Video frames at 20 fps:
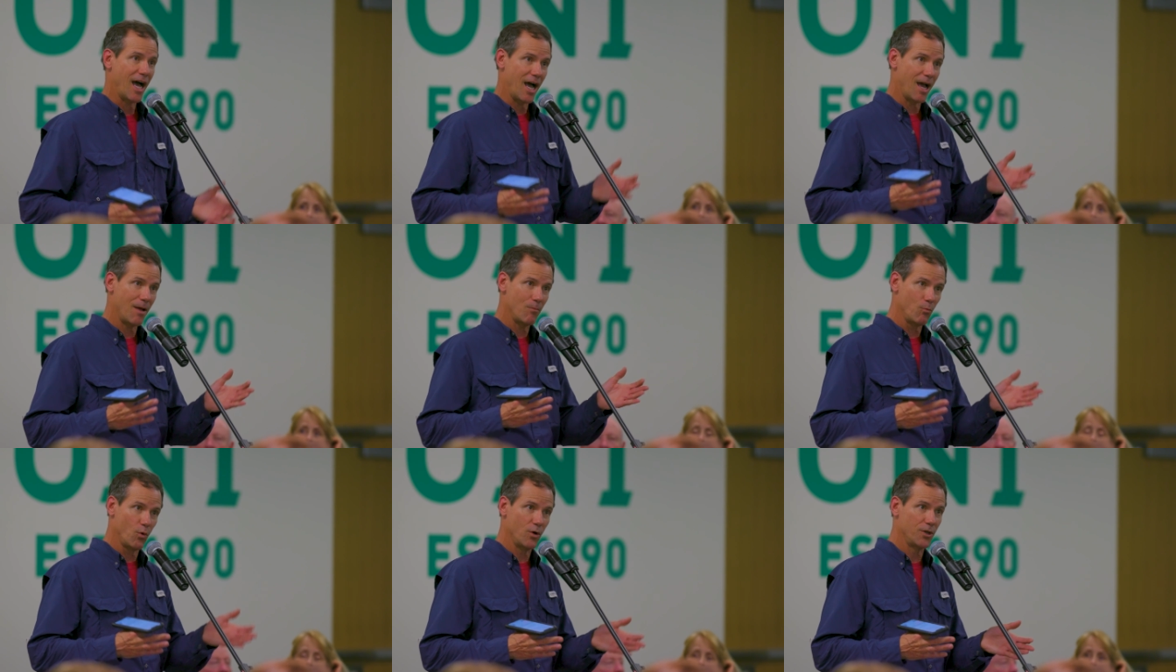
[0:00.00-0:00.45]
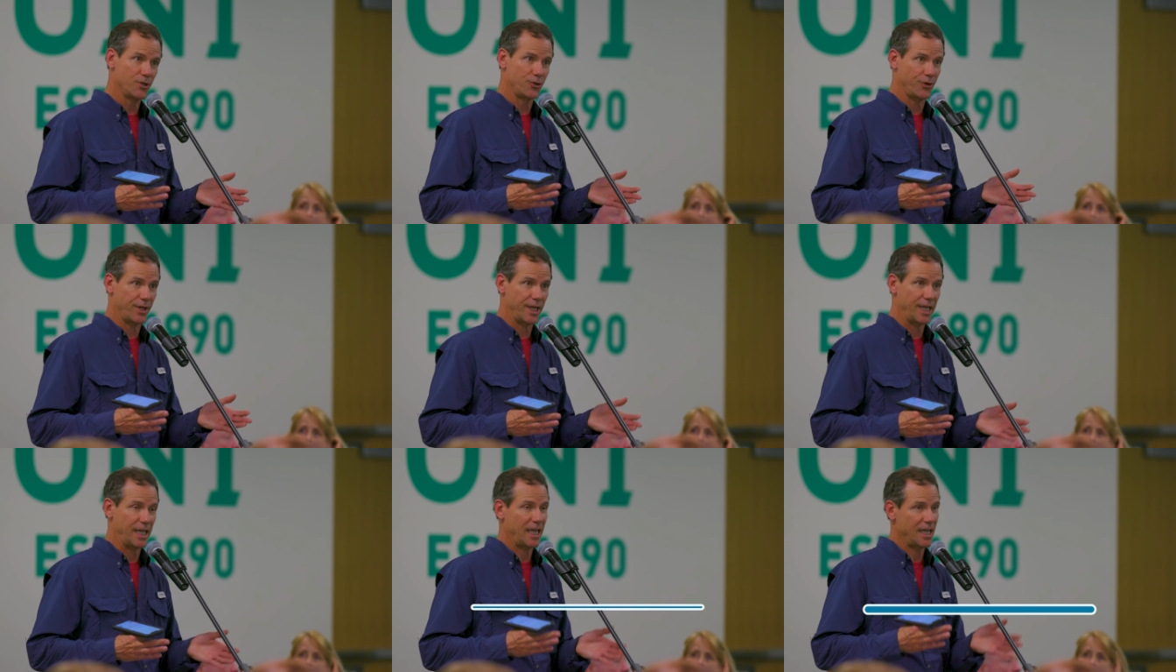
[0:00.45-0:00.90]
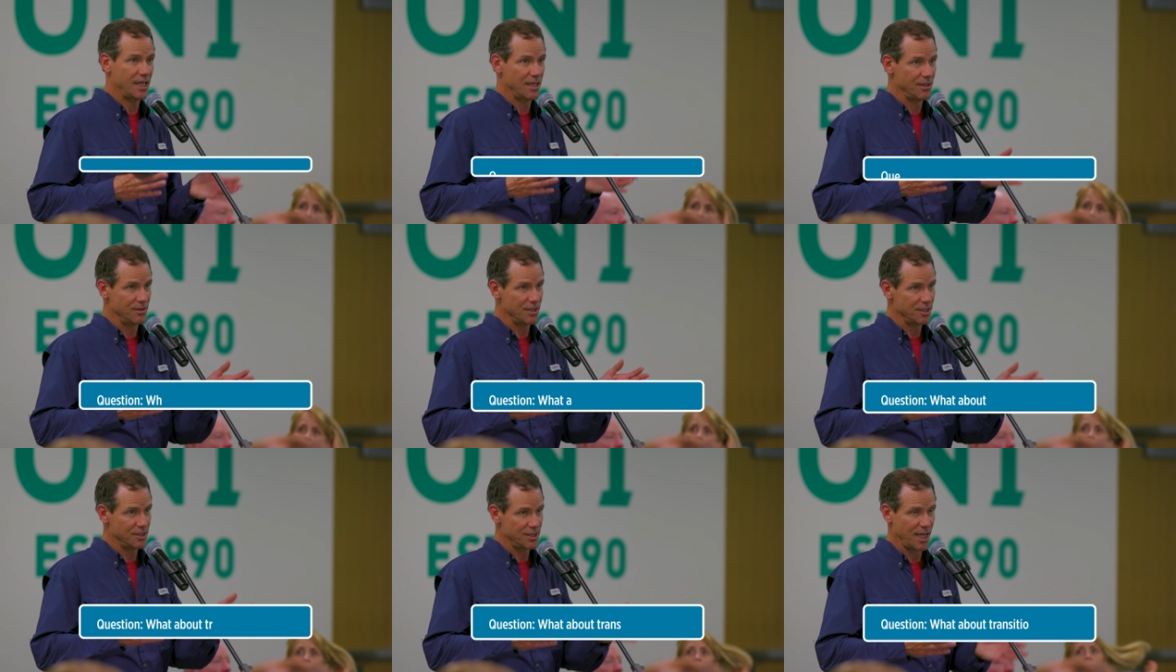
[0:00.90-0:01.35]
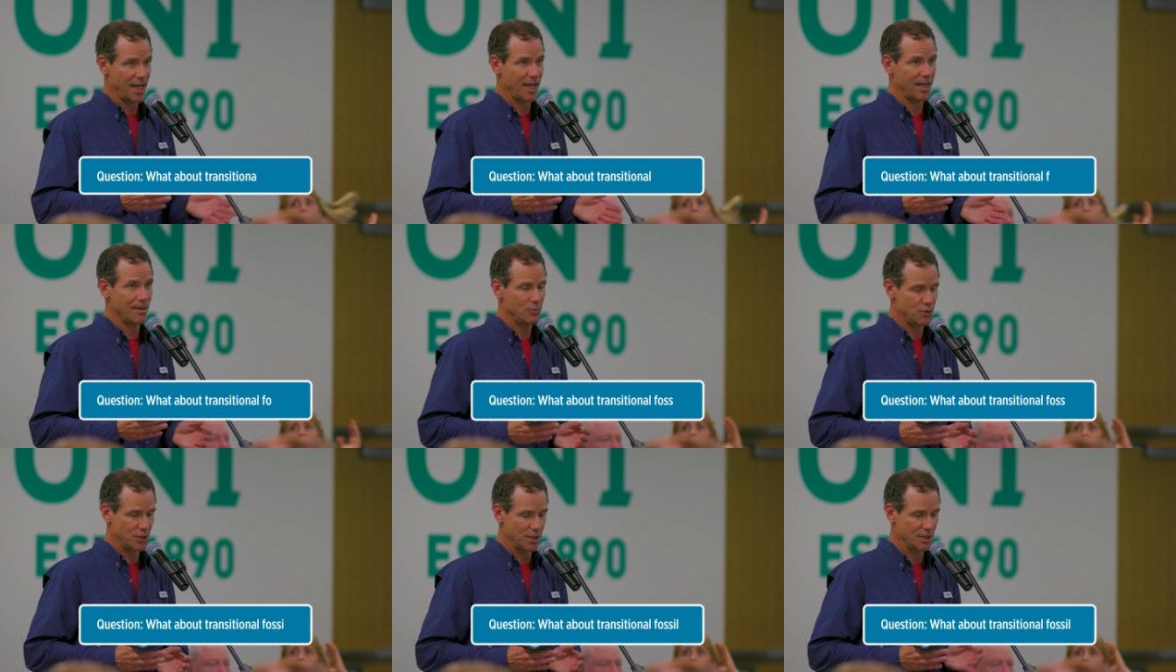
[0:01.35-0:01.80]
I'm wondering, in the
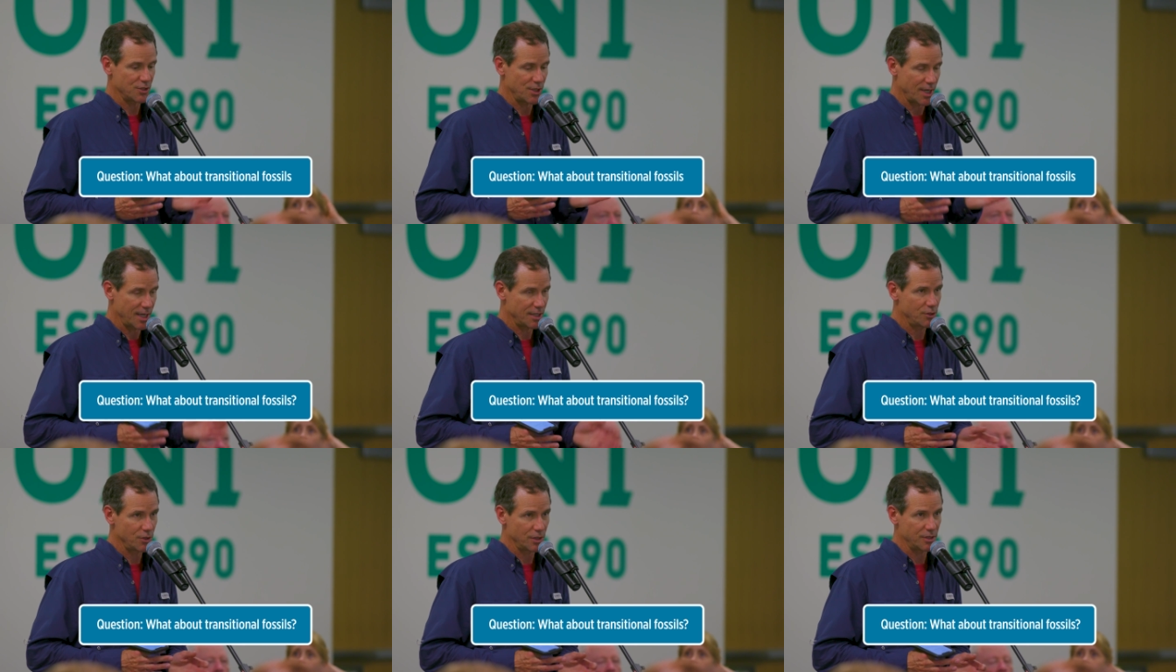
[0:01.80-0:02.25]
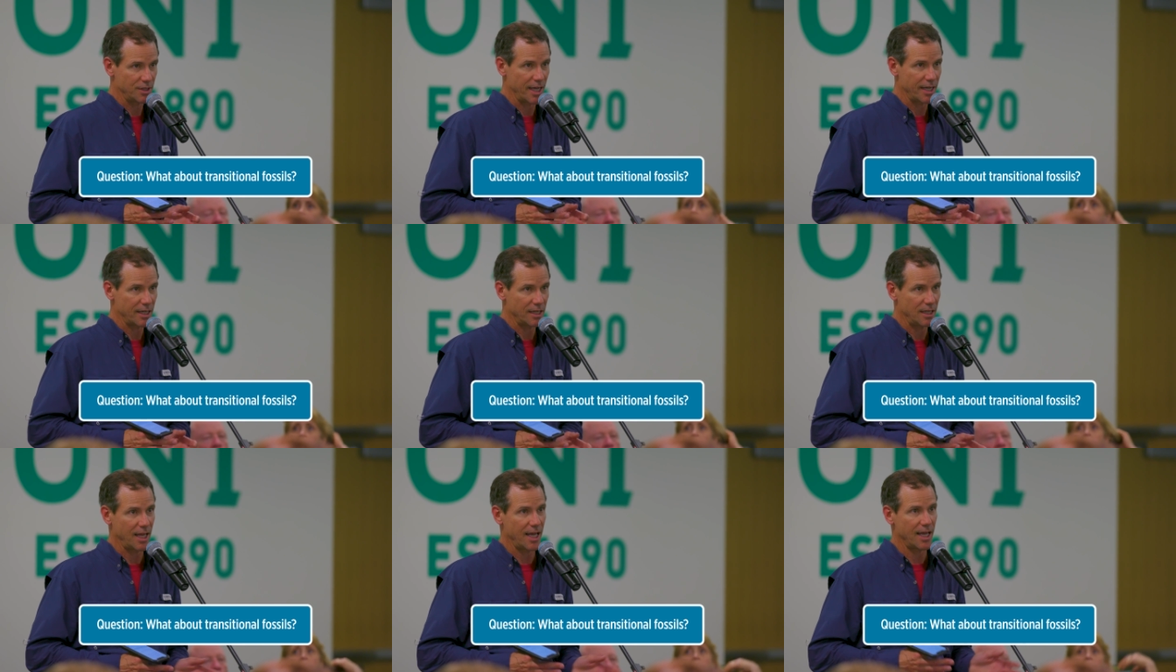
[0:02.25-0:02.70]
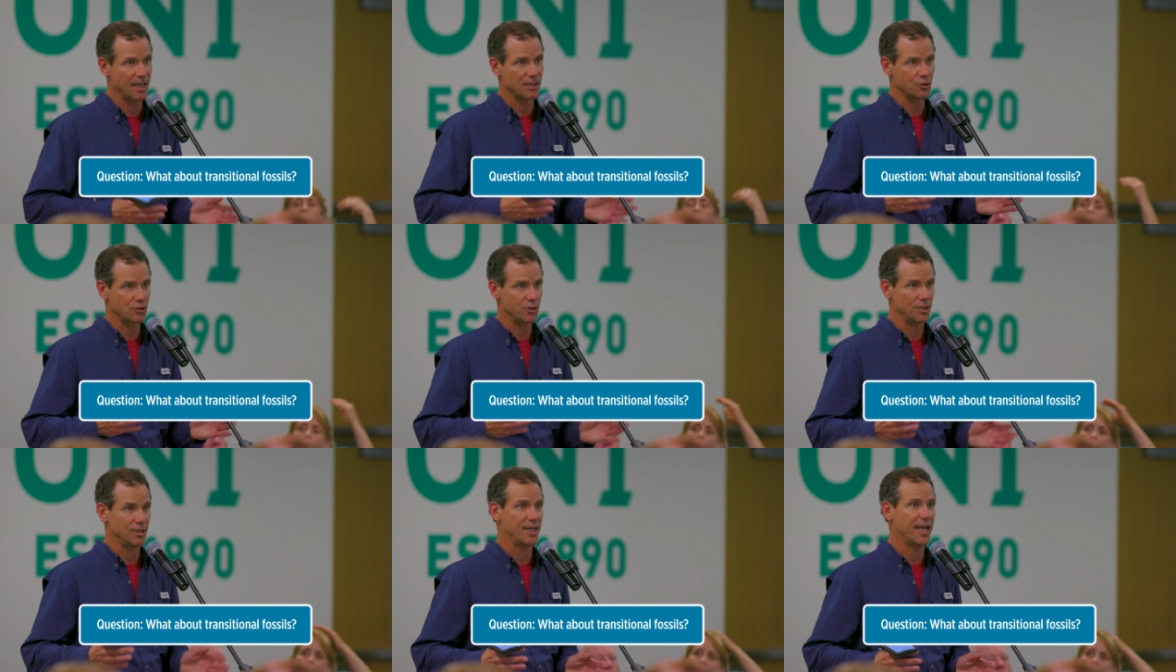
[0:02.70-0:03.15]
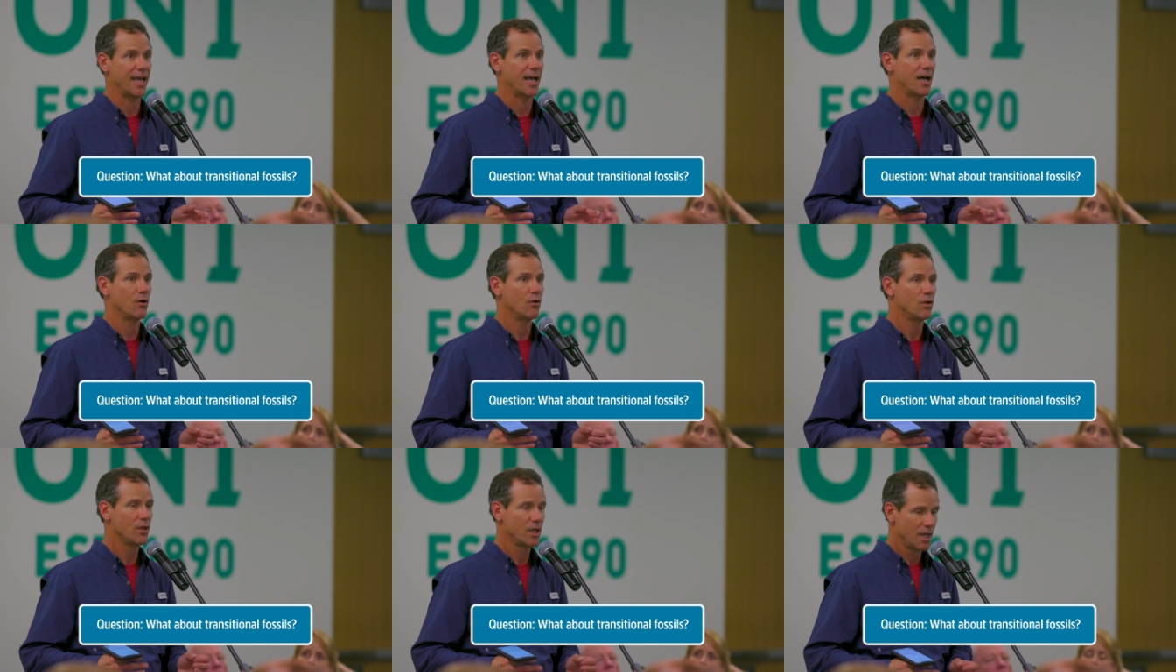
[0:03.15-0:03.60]
time since I took that class to
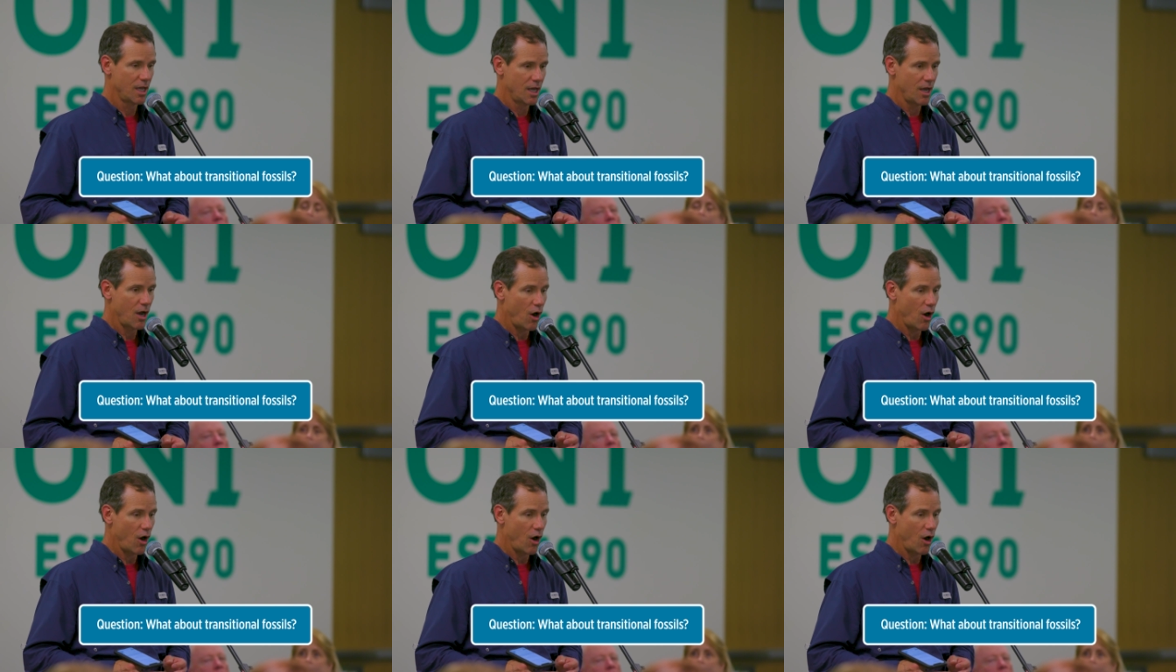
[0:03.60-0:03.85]
now,